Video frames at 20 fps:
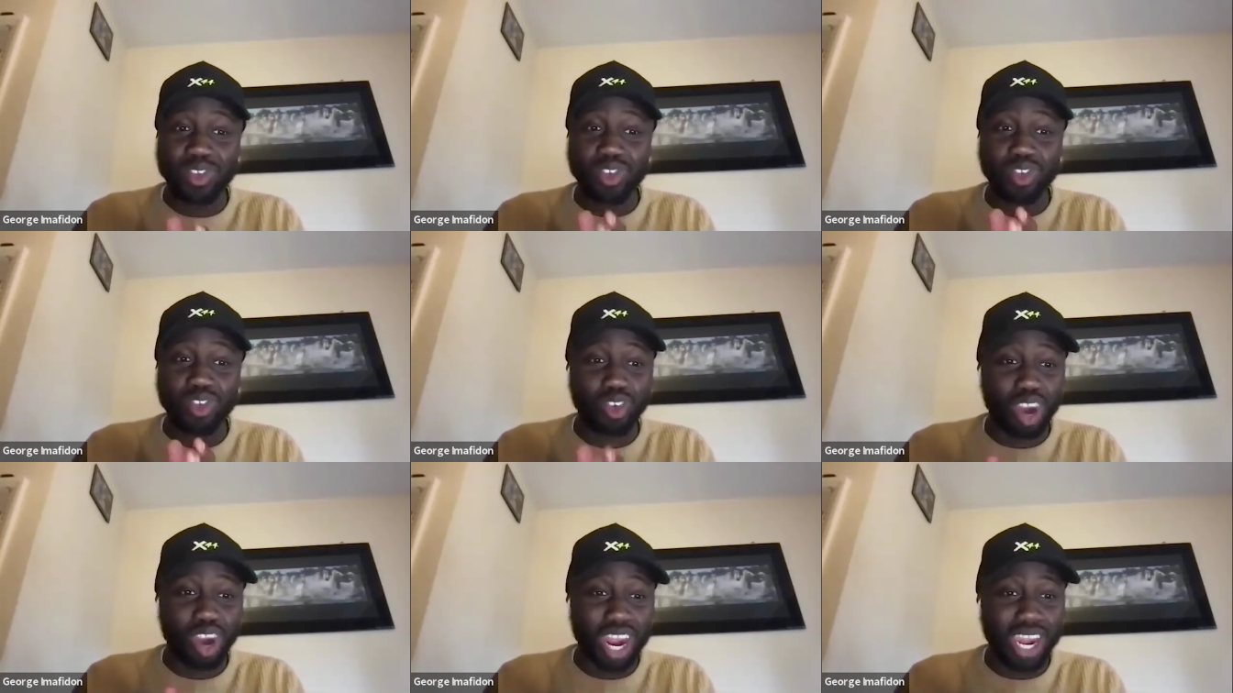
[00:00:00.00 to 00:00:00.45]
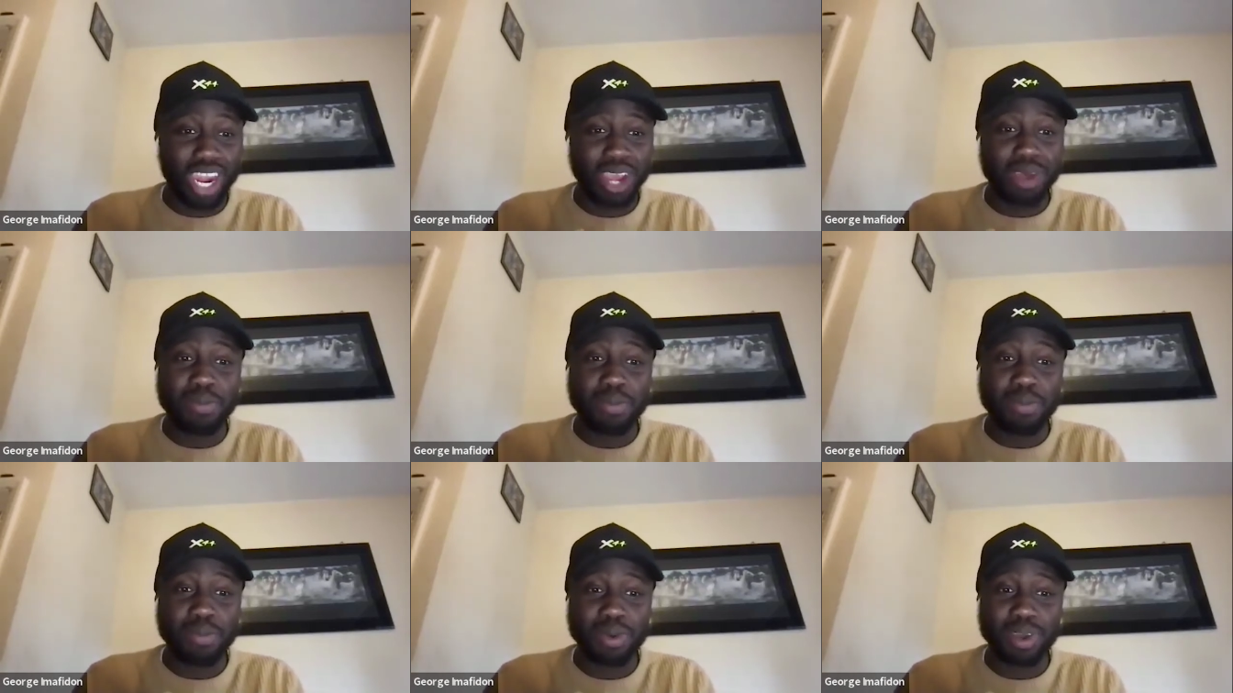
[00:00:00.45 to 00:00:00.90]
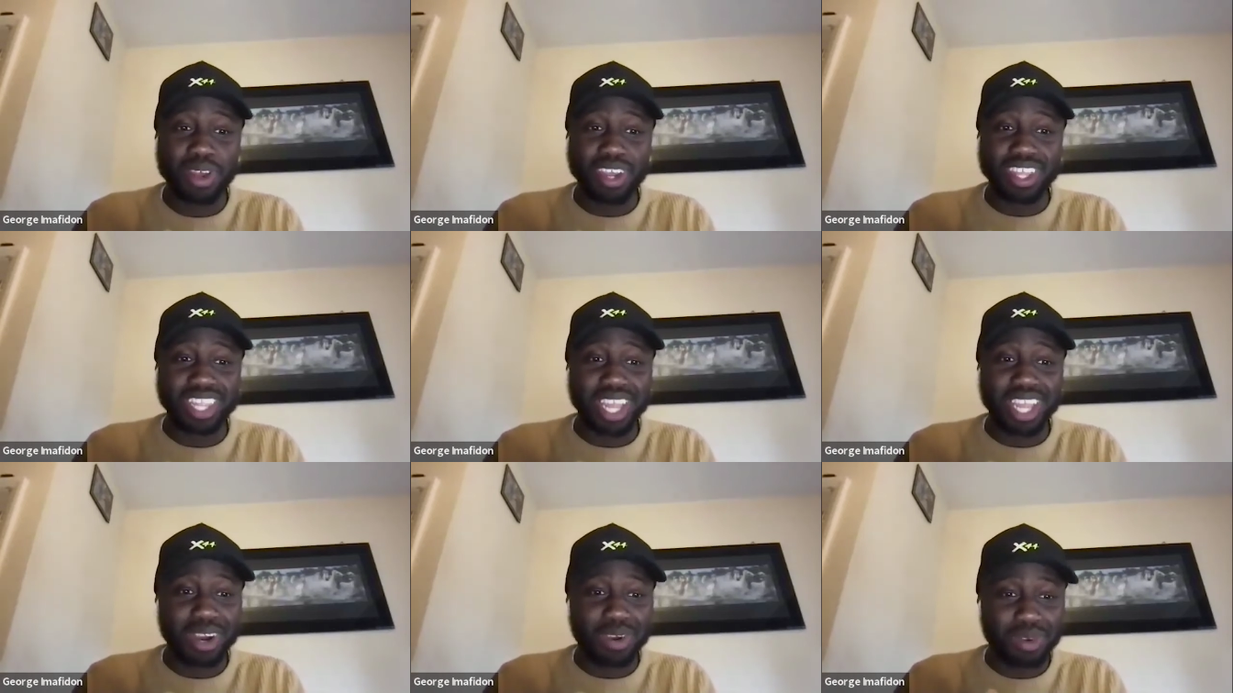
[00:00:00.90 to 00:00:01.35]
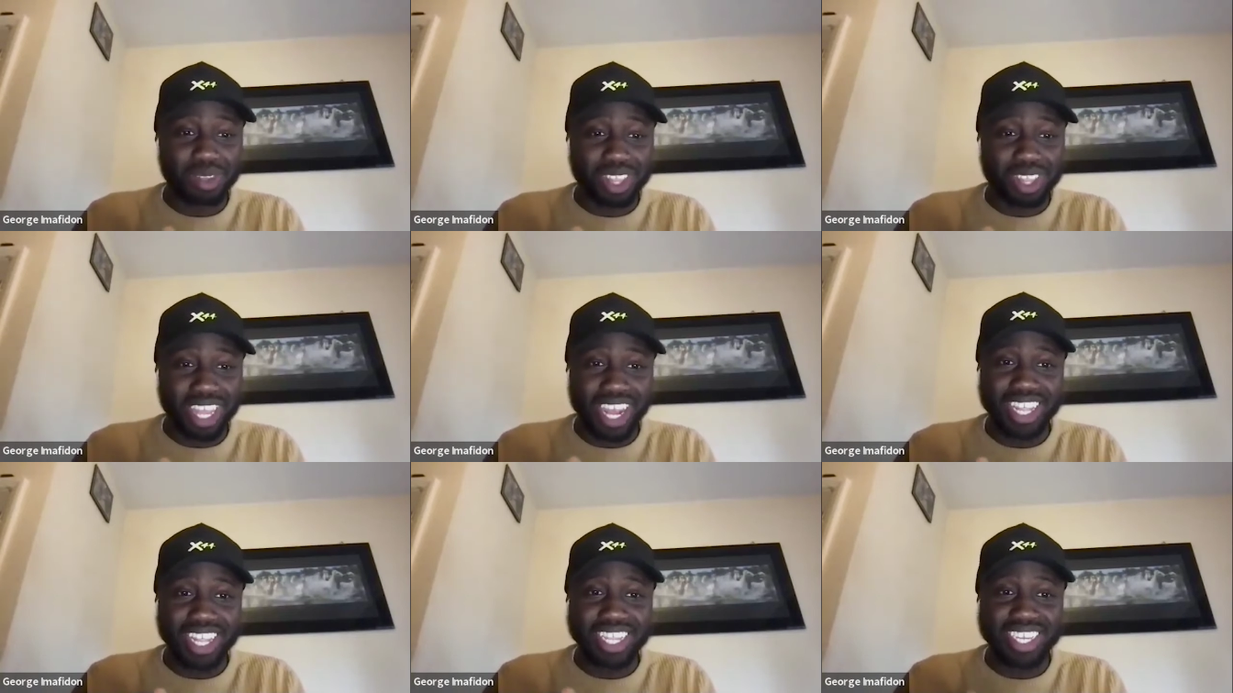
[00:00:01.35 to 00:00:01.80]
tribe that will
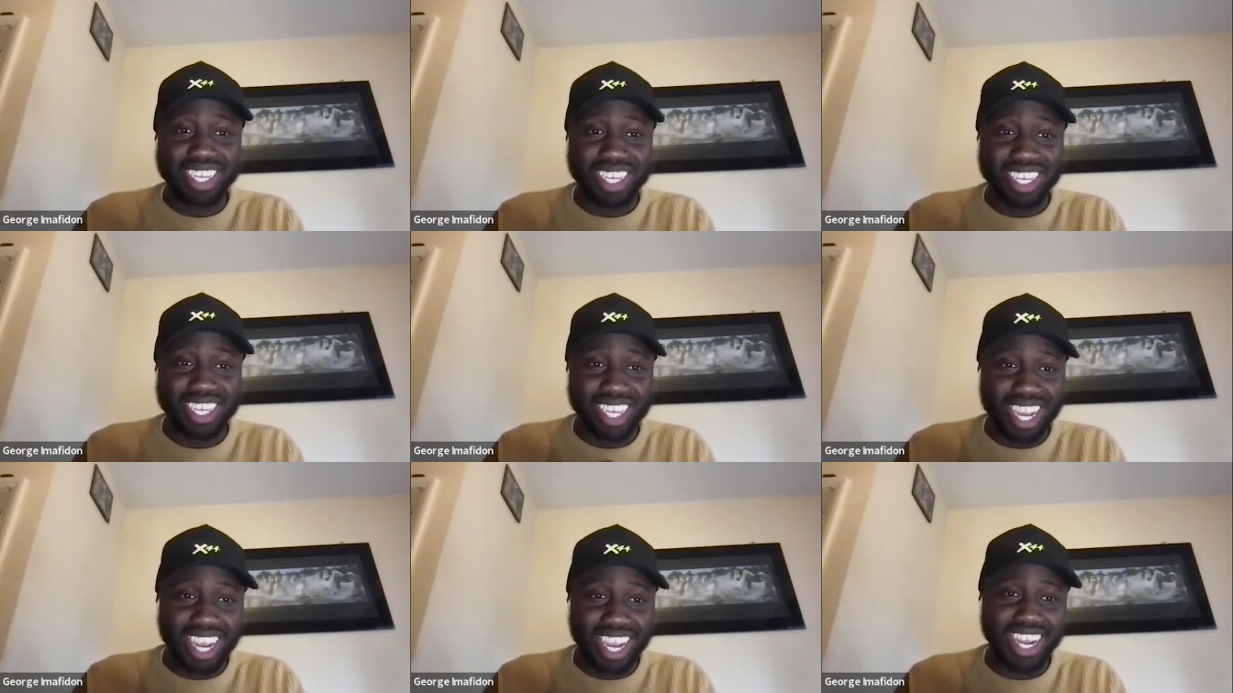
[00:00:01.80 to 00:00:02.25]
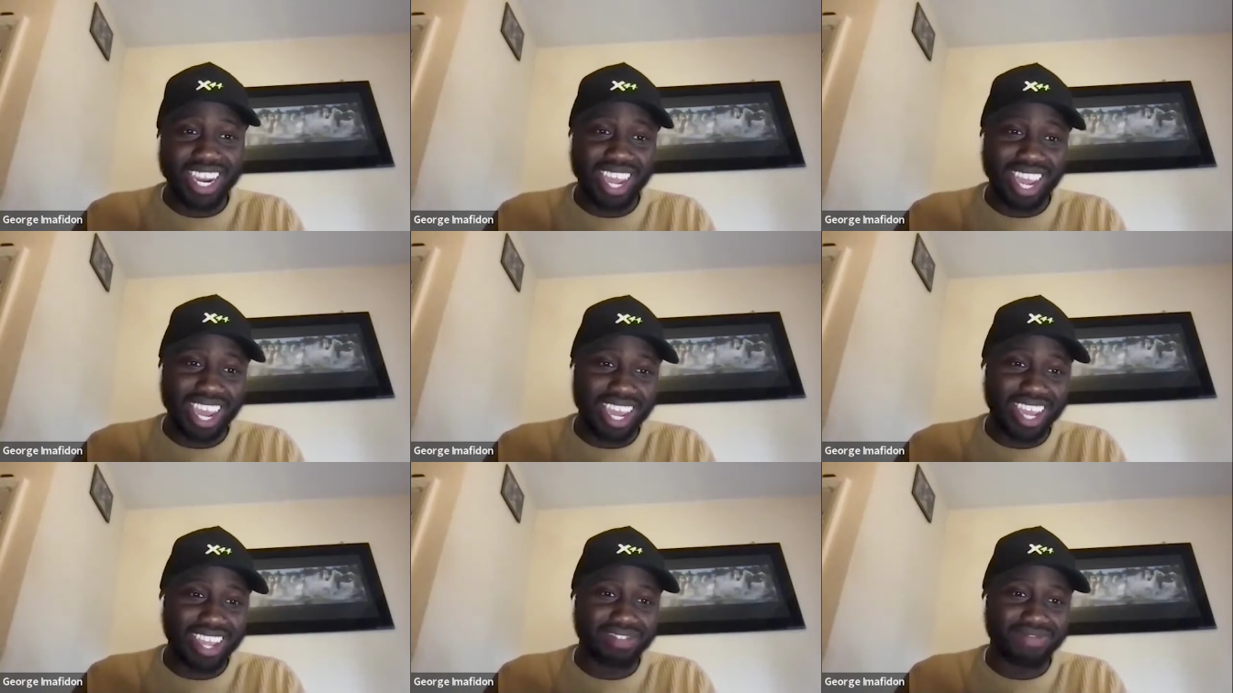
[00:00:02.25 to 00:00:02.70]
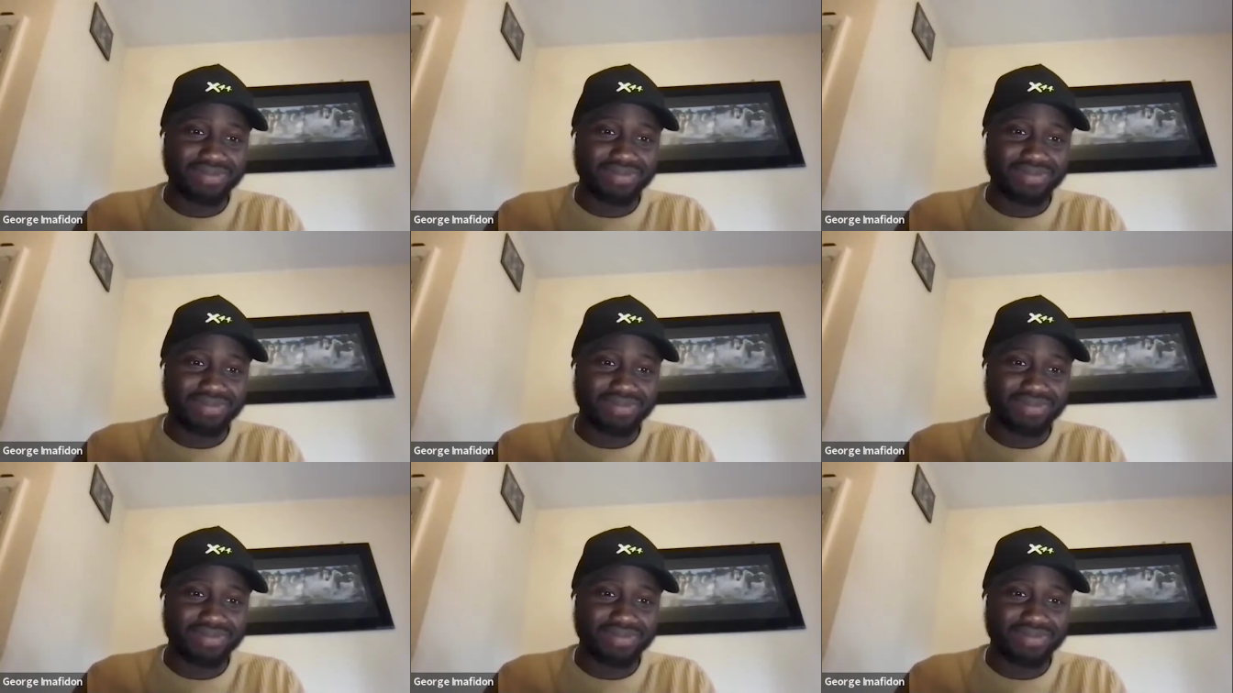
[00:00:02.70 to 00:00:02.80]
then share that